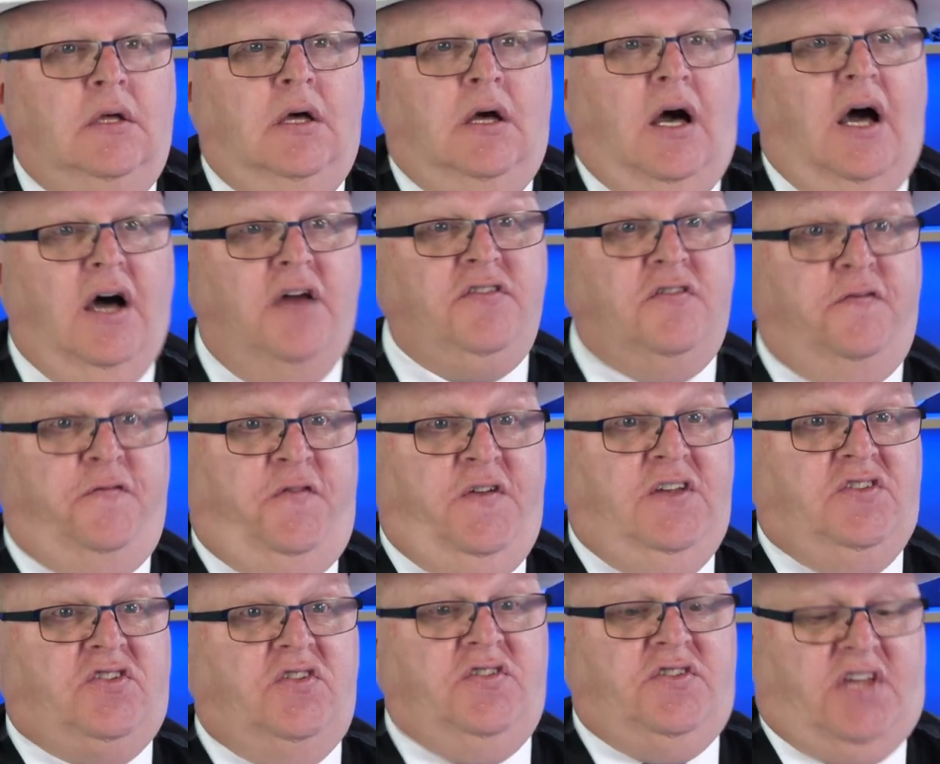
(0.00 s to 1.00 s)
Other
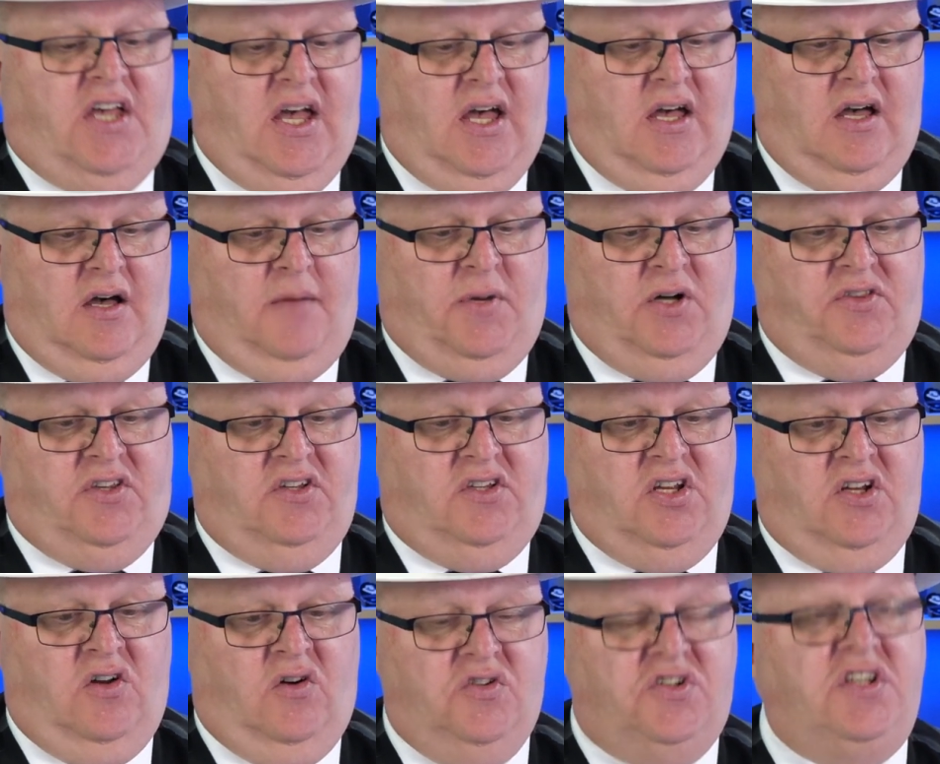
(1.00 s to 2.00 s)
features about the
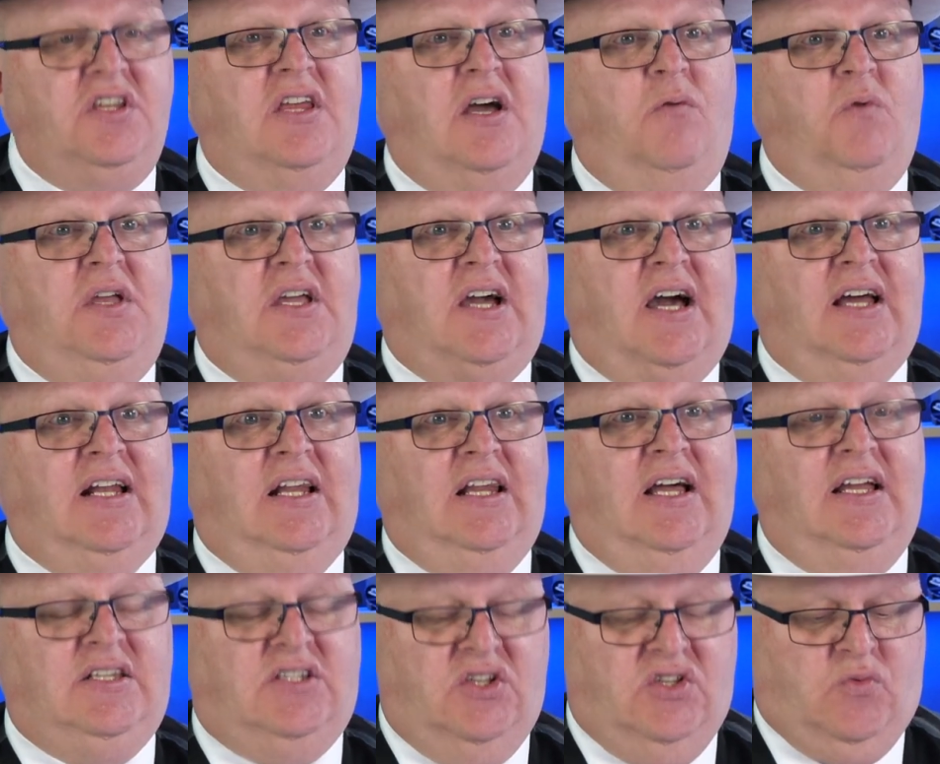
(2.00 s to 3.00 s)
Tanoshi that we kind of
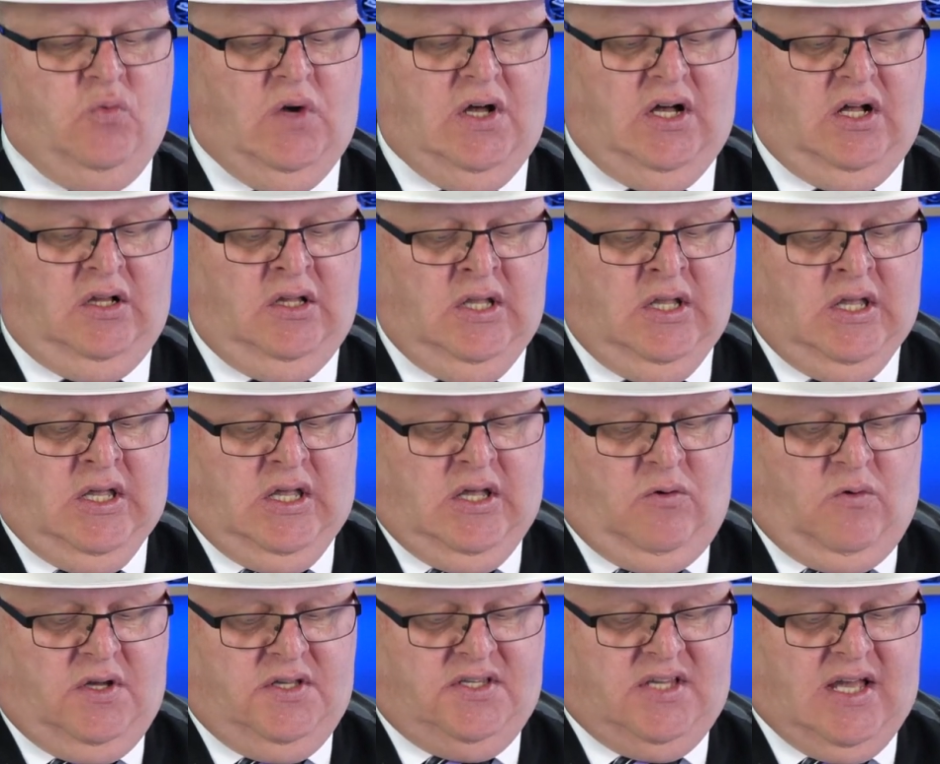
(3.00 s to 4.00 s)
liked as well
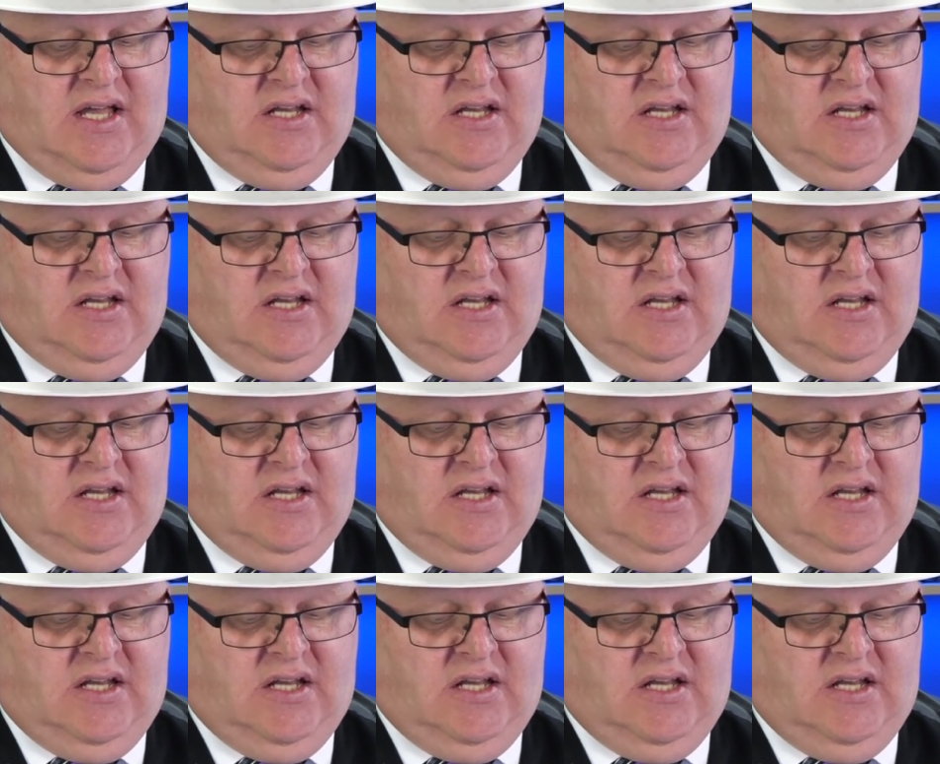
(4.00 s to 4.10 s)
was that